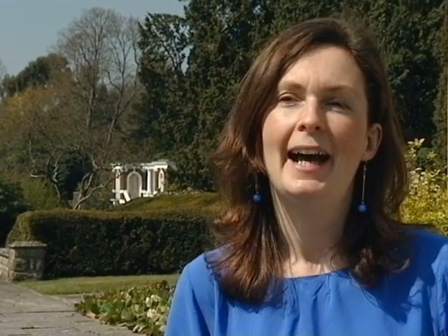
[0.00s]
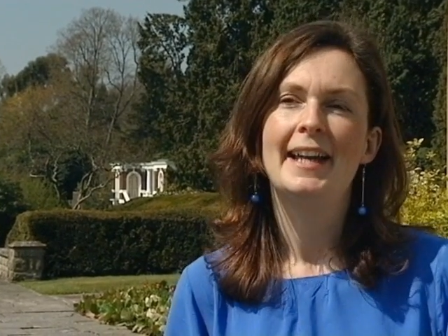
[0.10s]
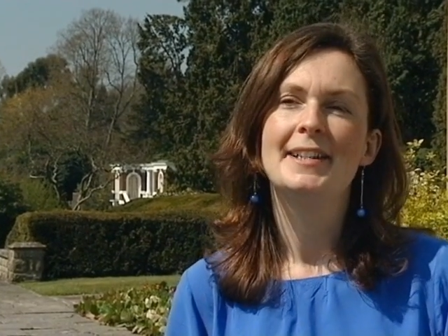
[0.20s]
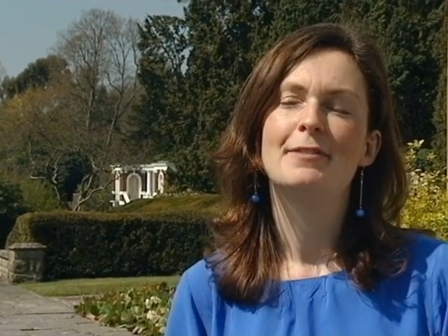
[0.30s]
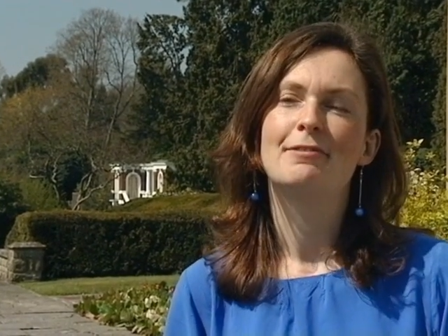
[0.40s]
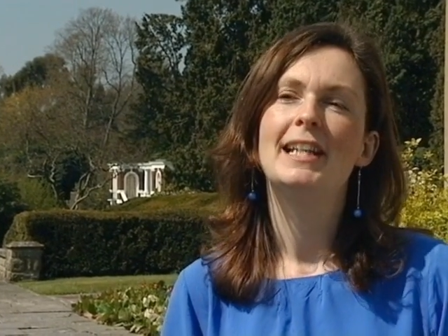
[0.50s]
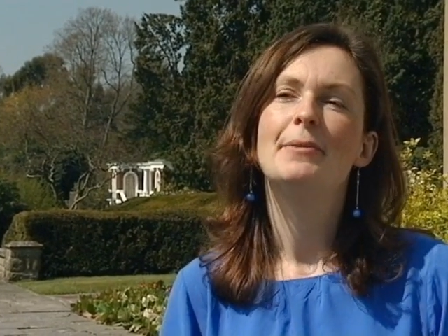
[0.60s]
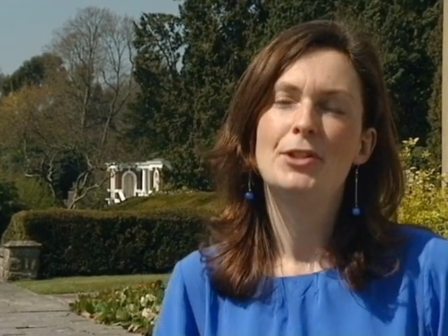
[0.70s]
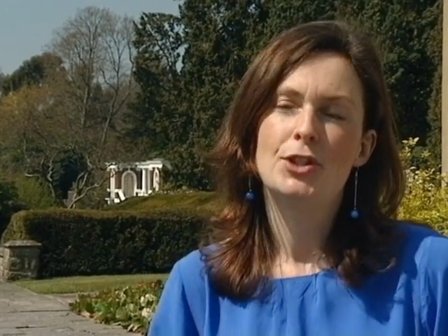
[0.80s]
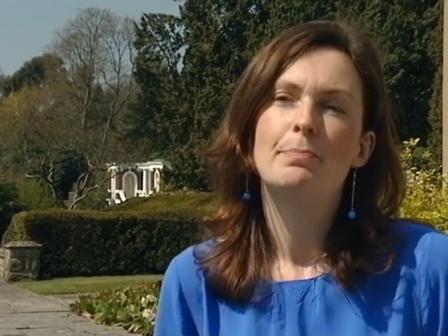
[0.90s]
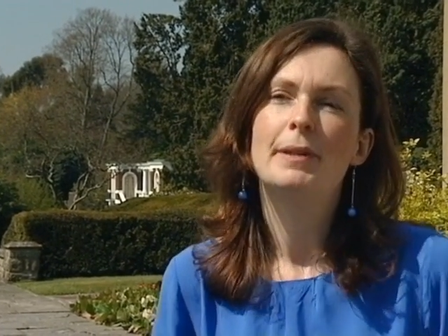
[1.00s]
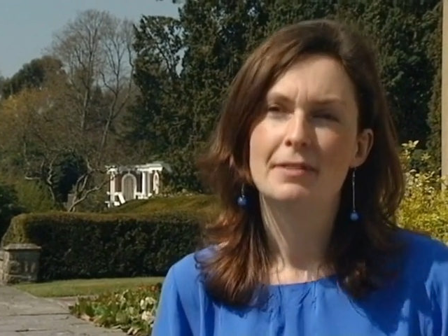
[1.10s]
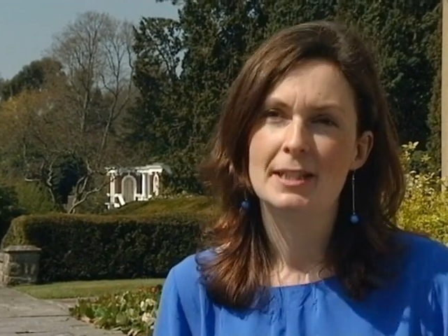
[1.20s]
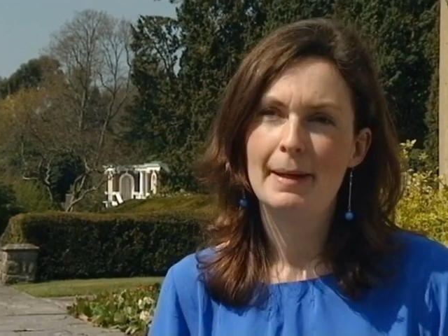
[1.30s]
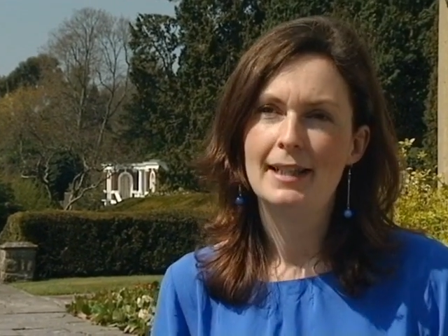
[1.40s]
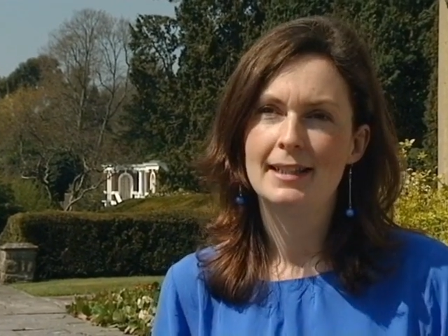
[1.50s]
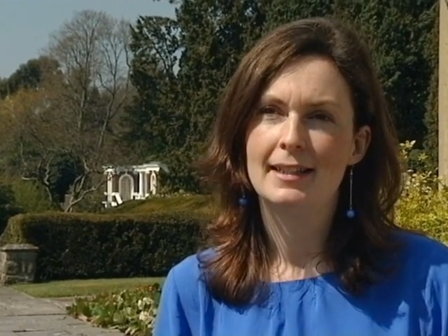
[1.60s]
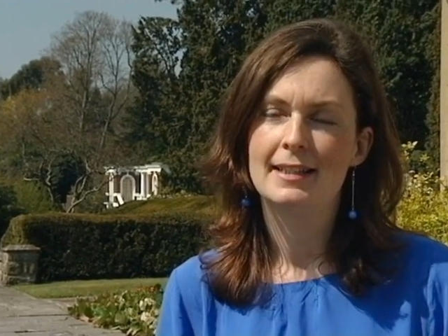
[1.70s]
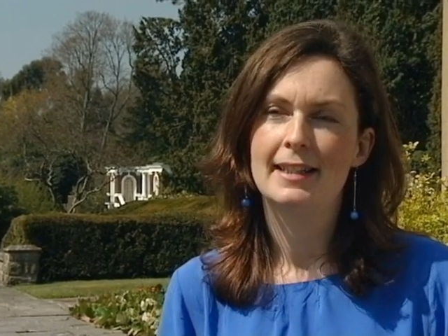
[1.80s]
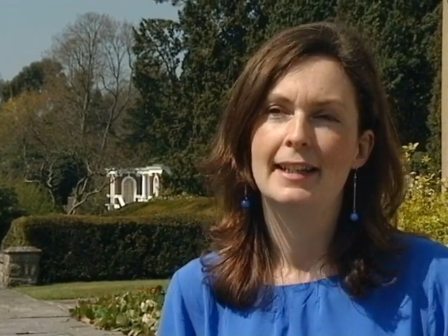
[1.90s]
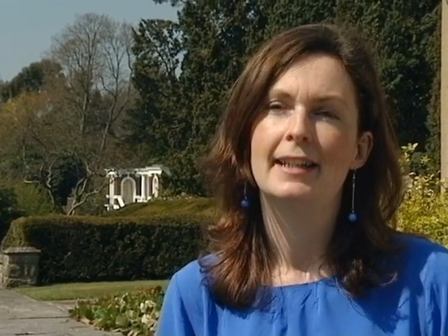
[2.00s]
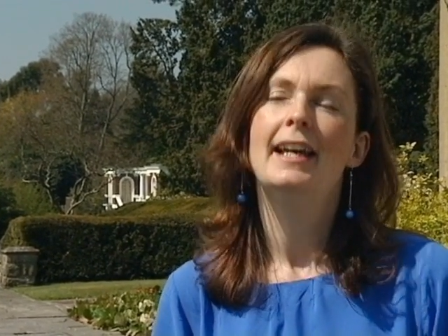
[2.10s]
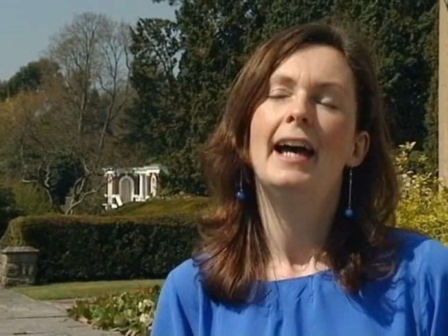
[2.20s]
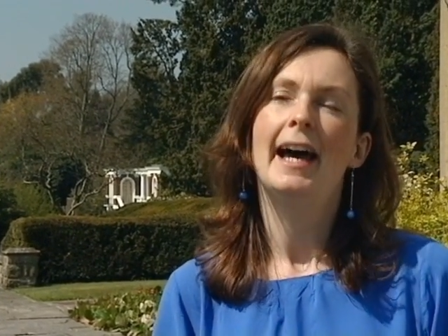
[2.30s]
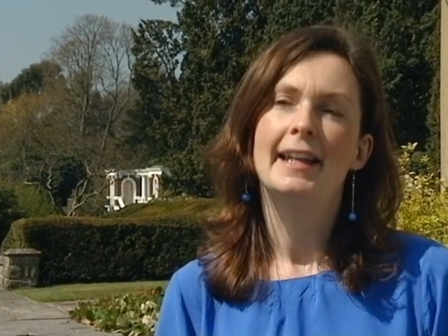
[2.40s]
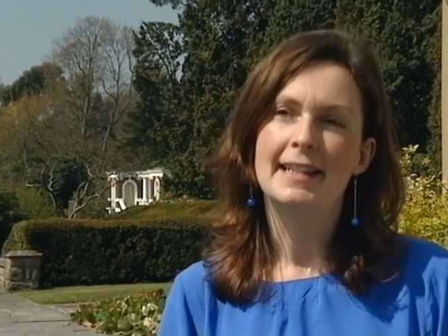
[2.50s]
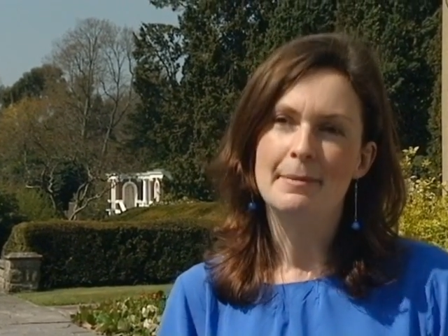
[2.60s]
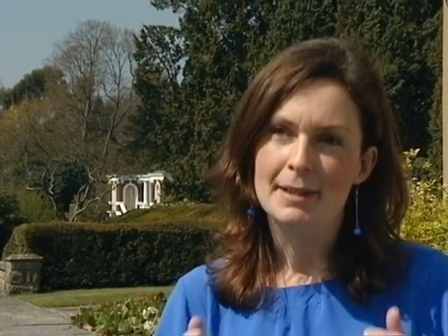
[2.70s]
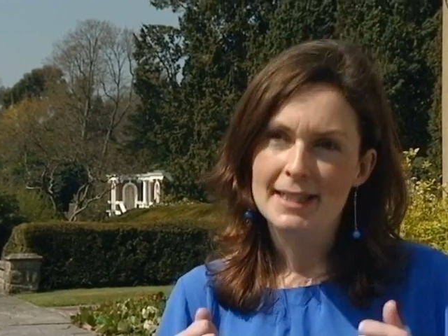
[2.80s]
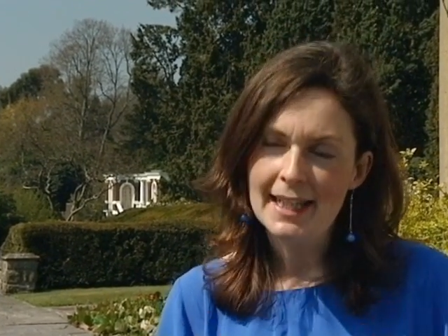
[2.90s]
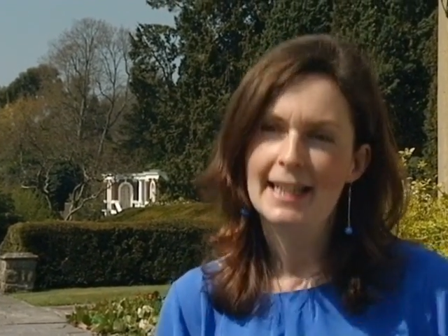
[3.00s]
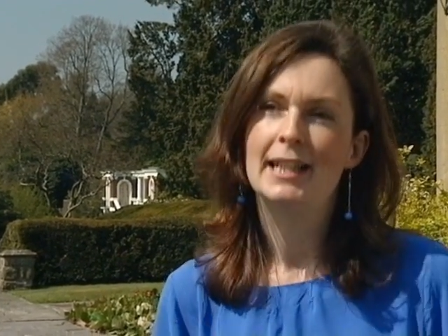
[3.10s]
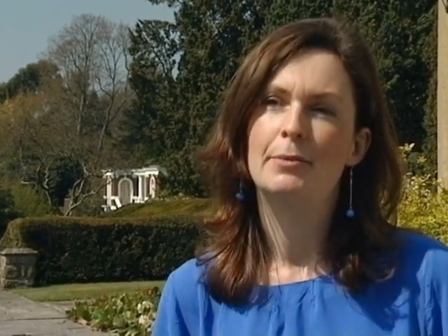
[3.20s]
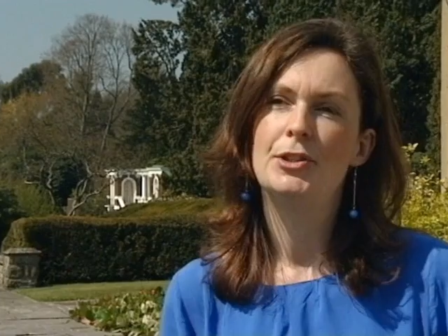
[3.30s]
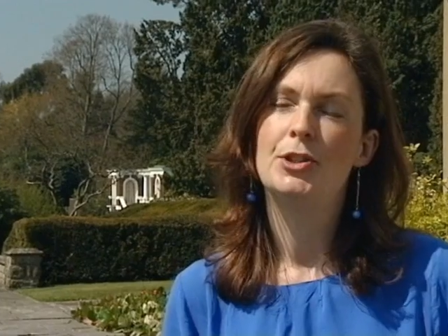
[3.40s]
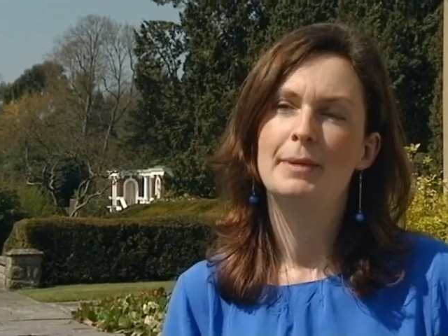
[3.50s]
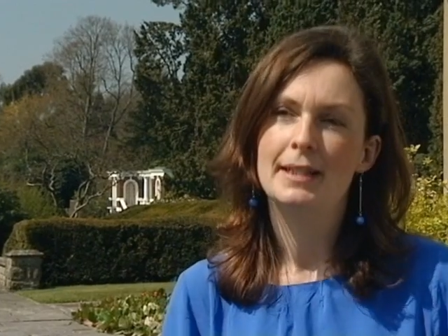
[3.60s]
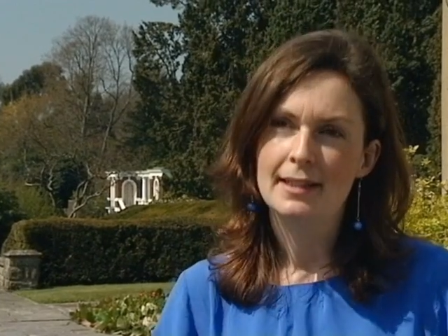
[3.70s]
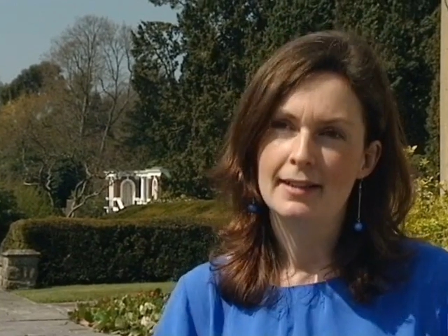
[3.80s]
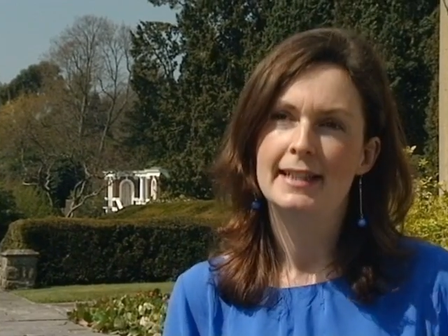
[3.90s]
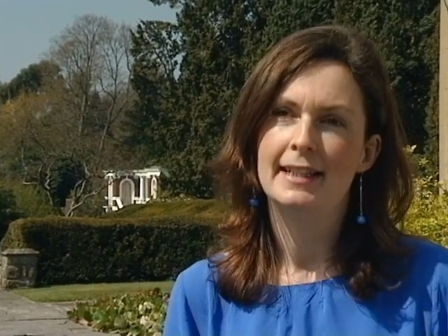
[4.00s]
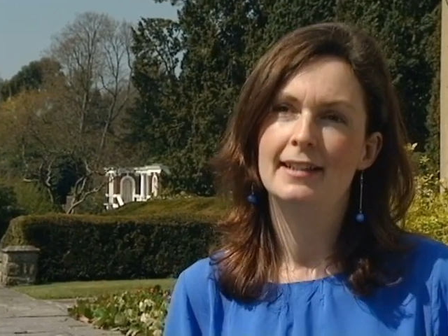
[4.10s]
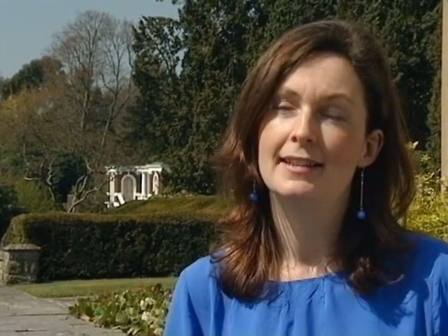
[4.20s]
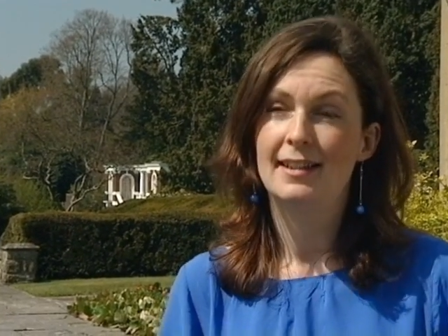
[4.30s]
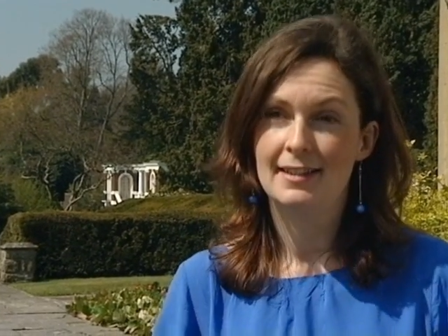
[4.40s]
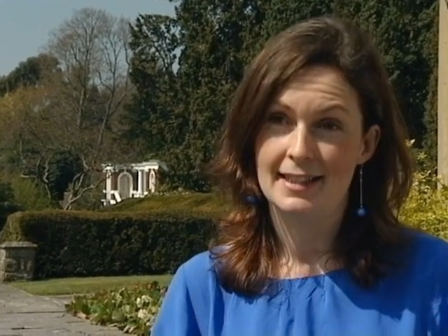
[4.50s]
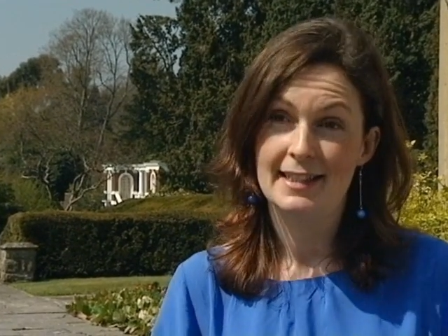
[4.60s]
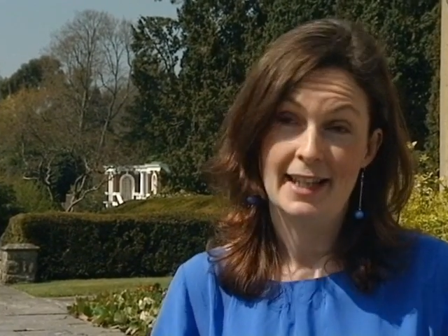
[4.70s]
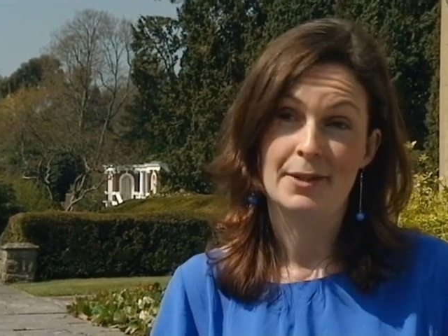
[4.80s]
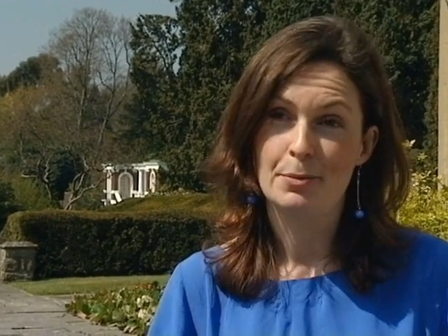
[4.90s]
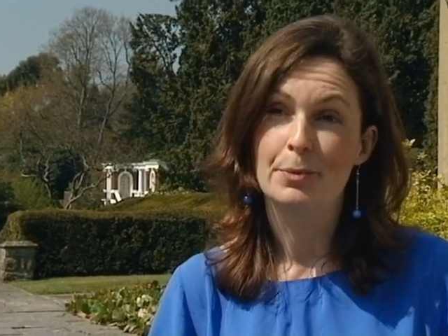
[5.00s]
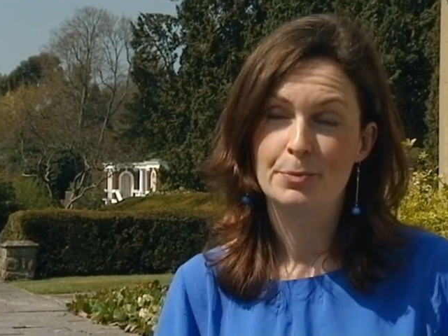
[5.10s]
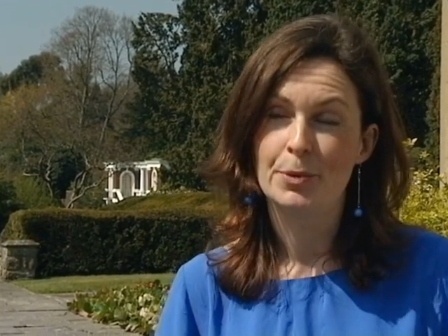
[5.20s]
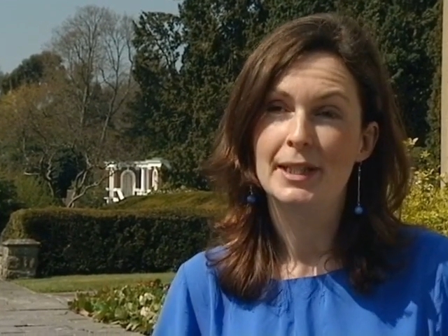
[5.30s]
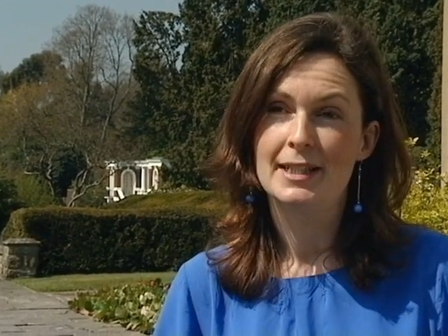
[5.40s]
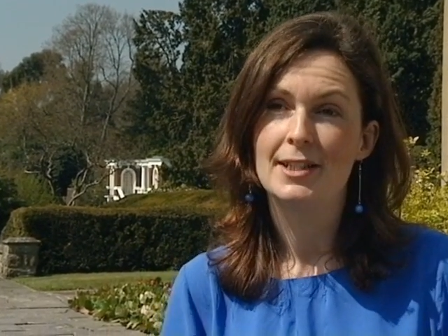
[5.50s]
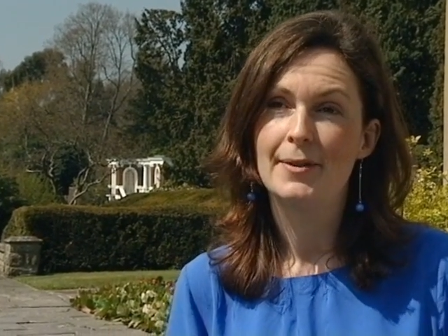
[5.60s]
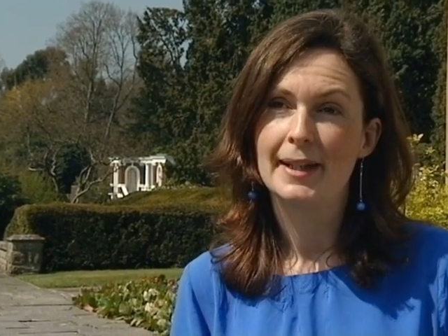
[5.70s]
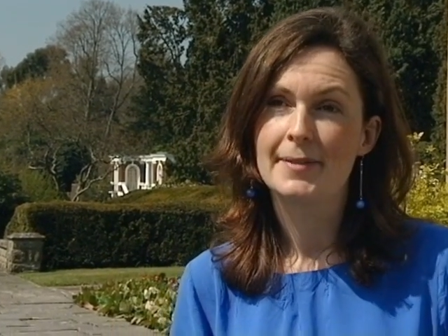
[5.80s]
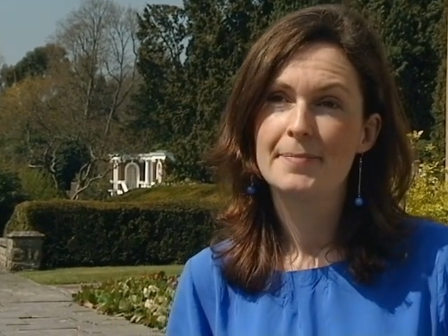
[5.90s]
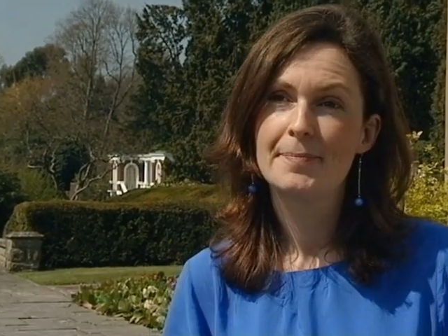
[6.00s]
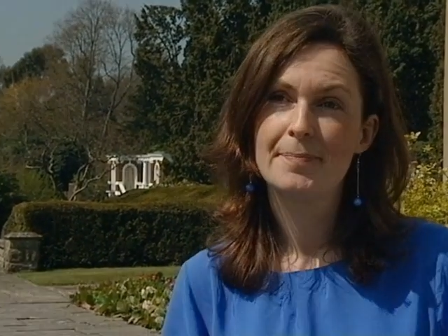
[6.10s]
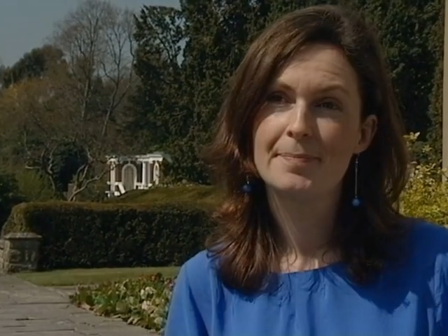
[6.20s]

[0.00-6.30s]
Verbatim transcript: And really we should be respecting the sun, and in particular we should be studying it to understand what, what it's doing.